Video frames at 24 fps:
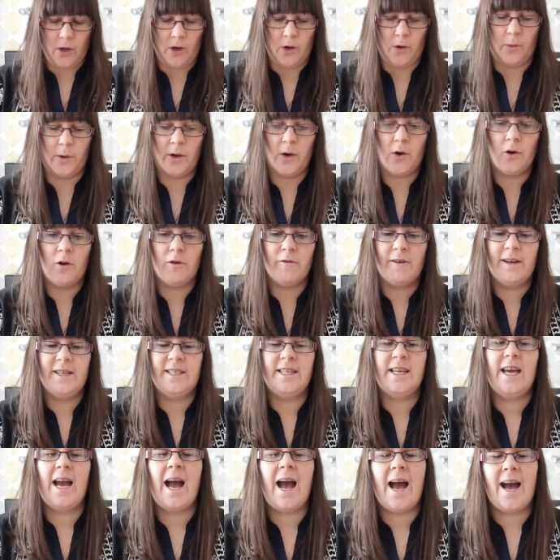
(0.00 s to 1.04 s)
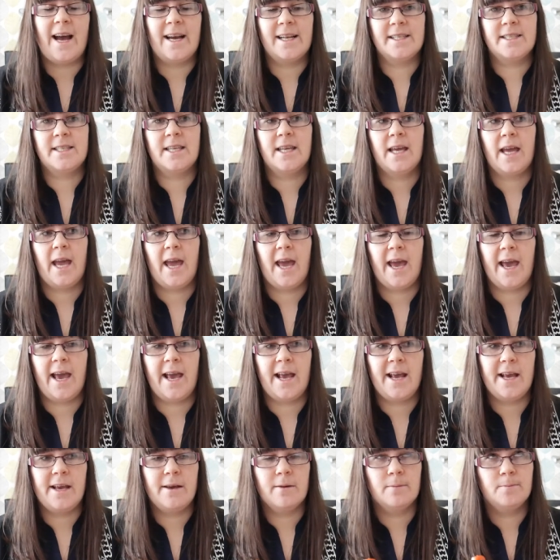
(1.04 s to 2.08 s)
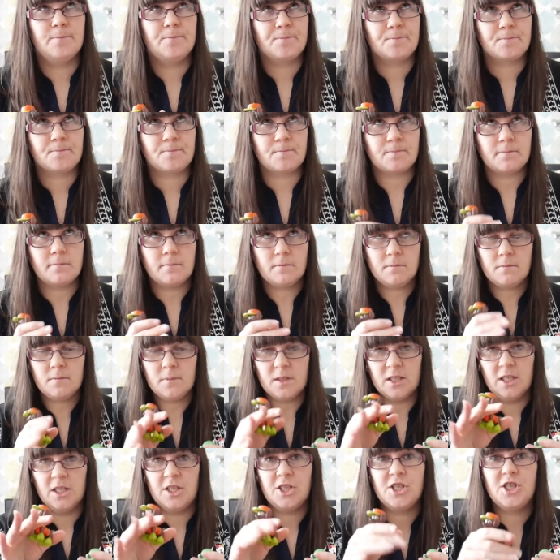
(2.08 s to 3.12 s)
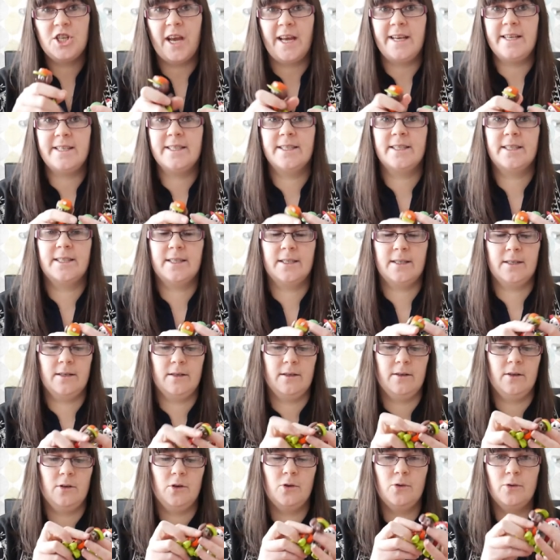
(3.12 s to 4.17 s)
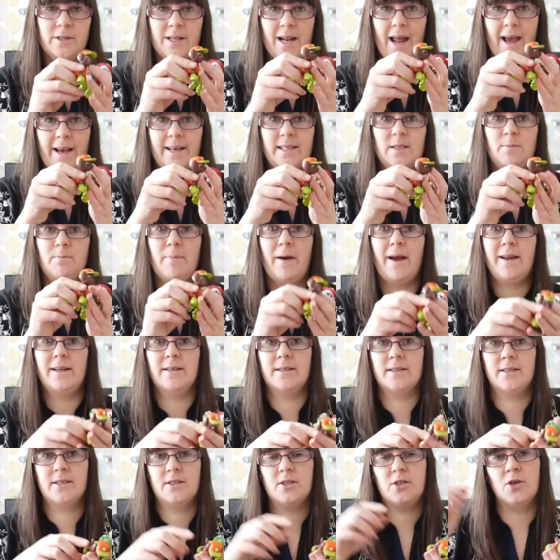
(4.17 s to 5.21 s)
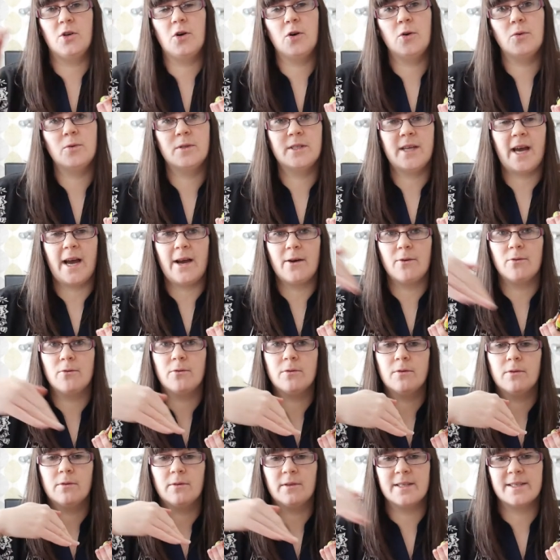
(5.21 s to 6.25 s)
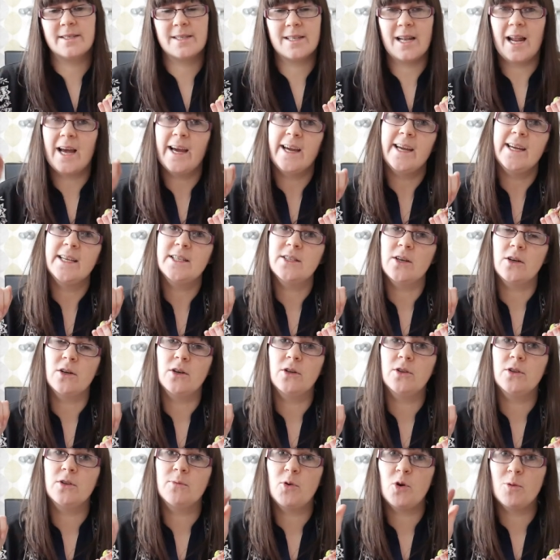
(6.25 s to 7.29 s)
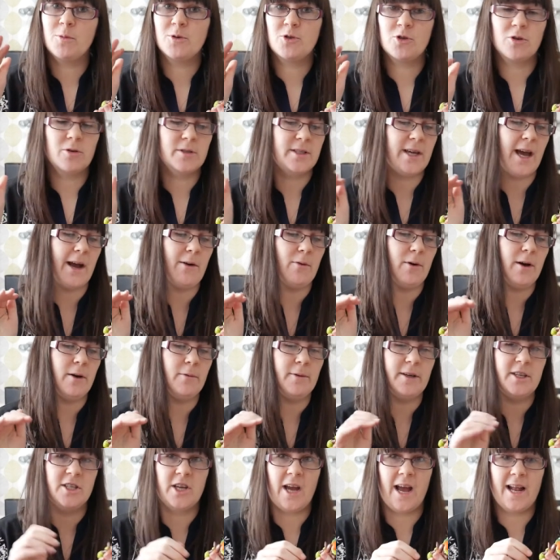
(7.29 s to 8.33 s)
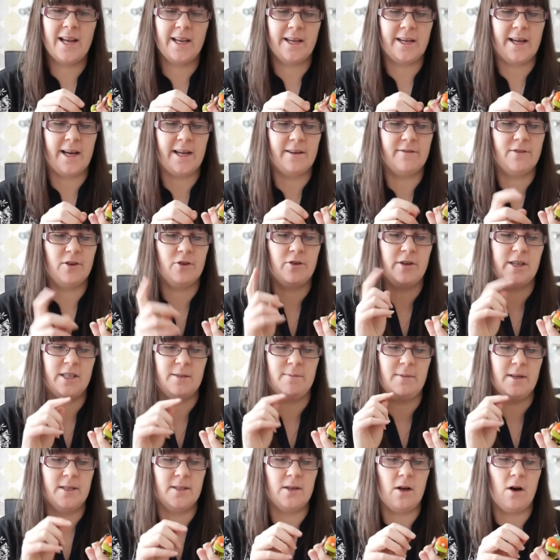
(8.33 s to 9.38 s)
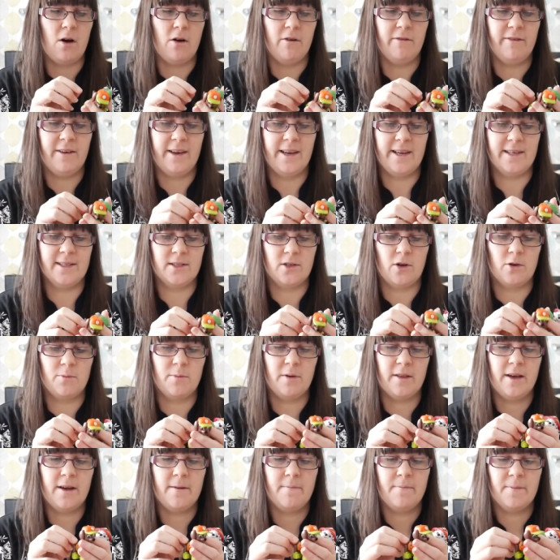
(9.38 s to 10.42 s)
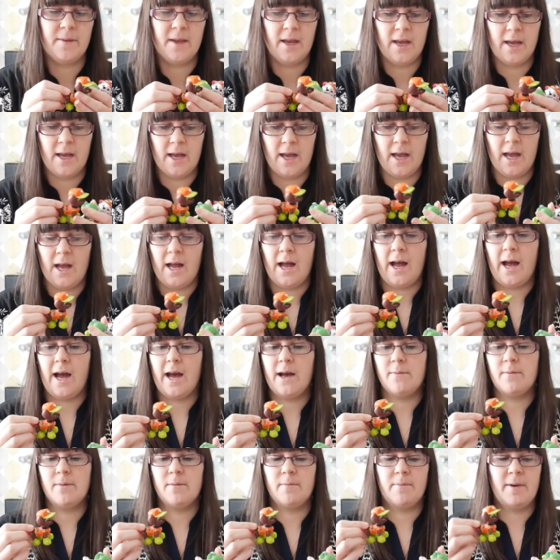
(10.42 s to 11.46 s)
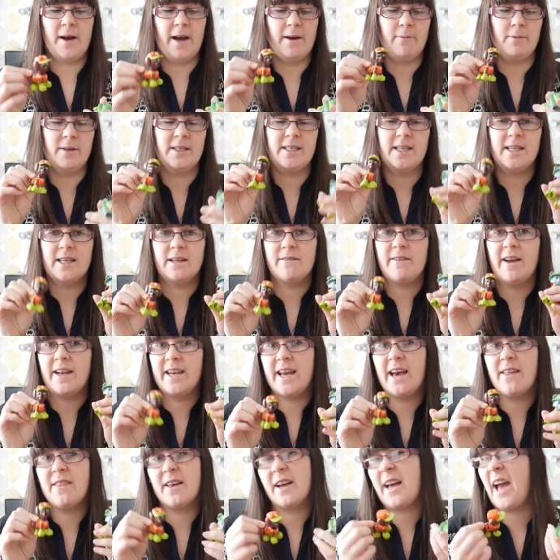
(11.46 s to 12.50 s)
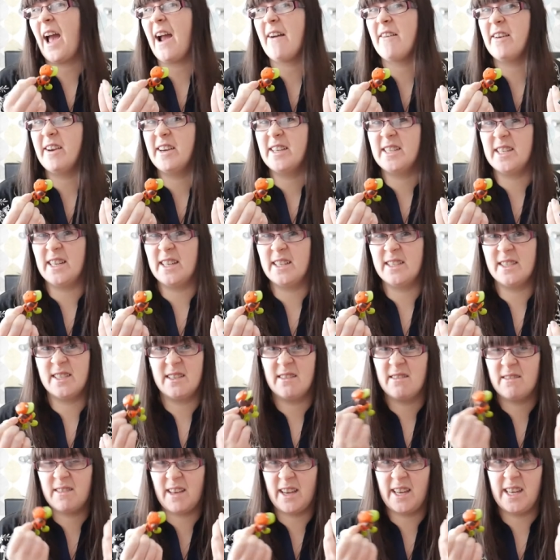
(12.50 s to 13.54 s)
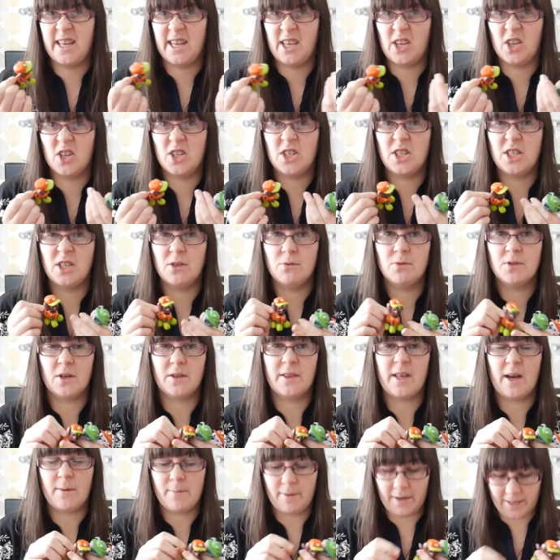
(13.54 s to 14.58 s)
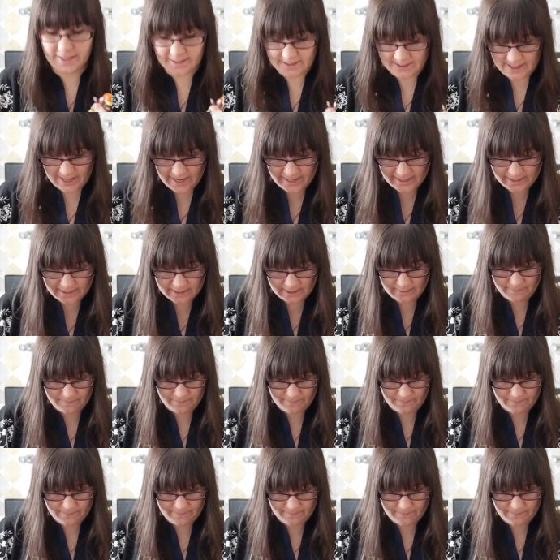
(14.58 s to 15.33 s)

We already had a Chase whose legs bent to go down the slide on the Paw Patrol Tower, which Elian had for Christmas off his godmother. Um, but we didn't have any other characters that he could use on that playset